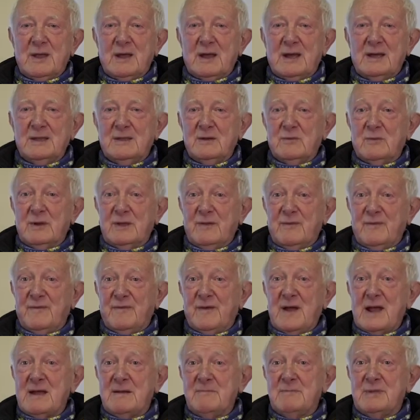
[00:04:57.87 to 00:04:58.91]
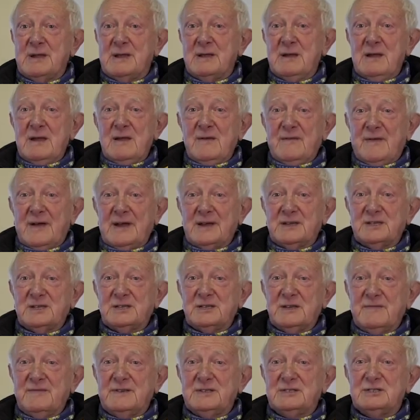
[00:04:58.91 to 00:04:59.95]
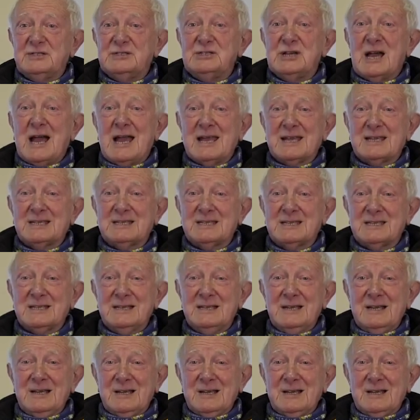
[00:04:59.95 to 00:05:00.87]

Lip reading: either with fire service jacks,